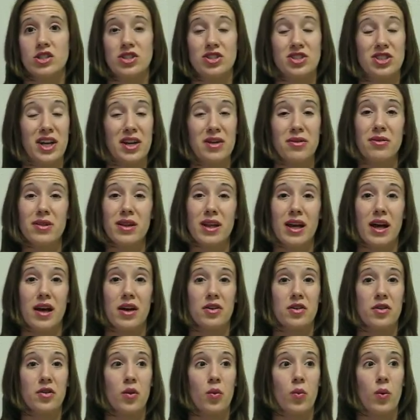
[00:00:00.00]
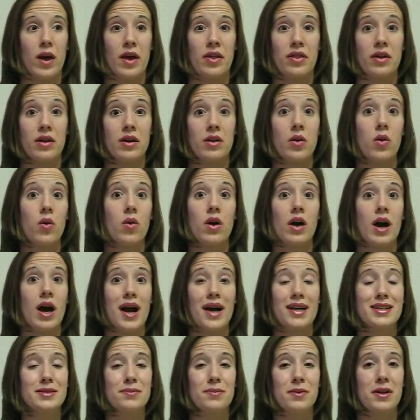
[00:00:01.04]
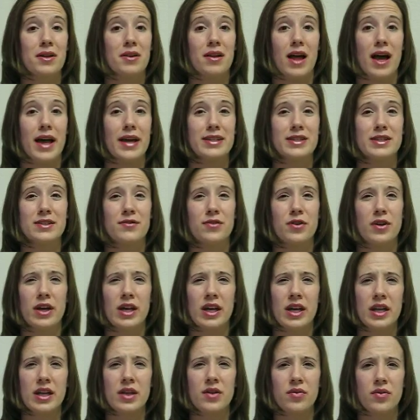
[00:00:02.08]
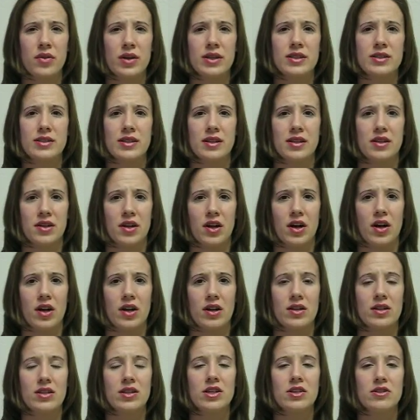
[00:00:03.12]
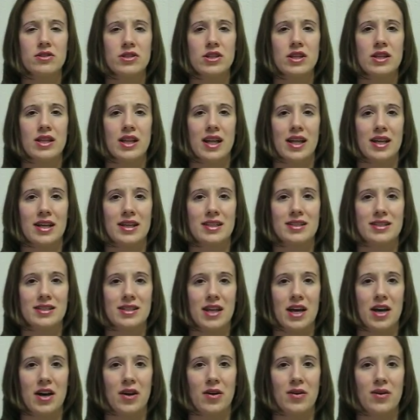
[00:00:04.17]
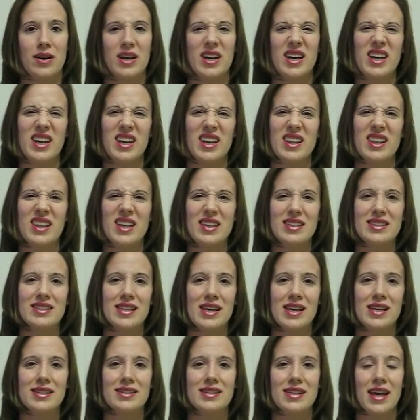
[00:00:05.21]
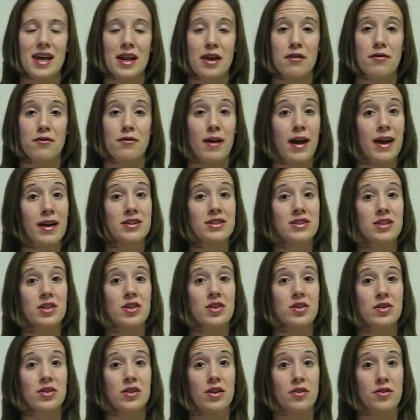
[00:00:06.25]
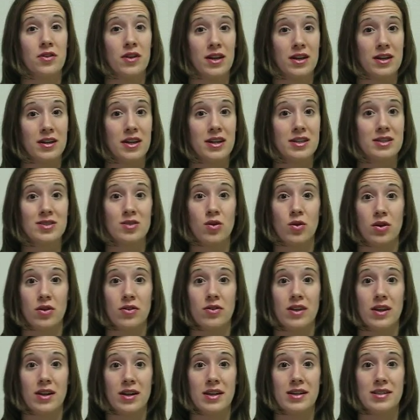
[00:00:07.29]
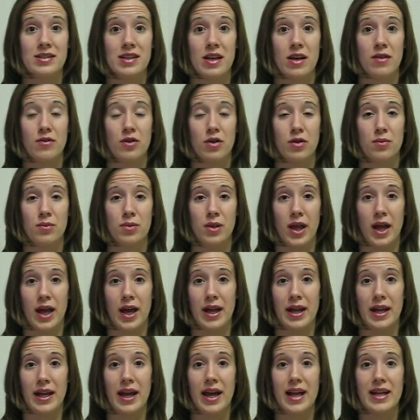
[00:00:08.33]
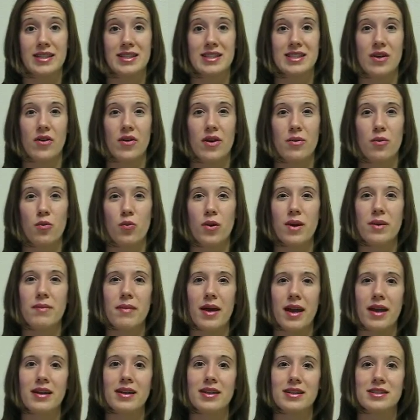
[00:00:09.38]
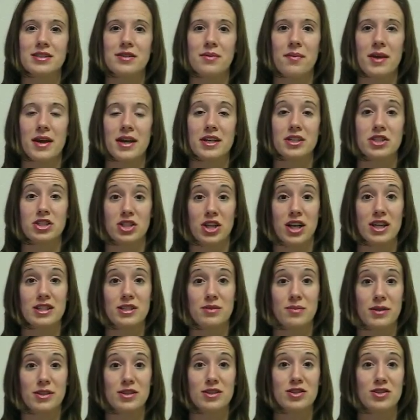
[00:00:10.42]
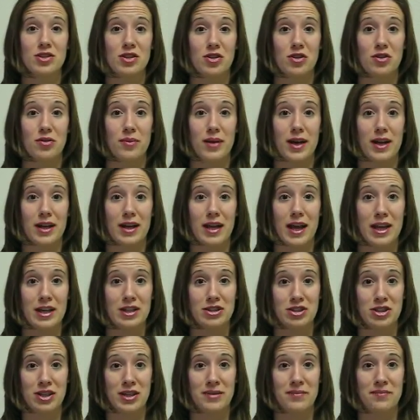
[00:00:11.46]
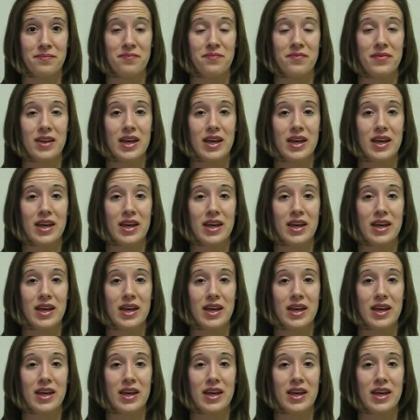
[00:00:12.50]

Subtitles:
generally under the weather, or hospitalized for any reason at all, you should let us know. These things can affect the thickness or thinness of your blood, and so we may need to make adjustments to your medication.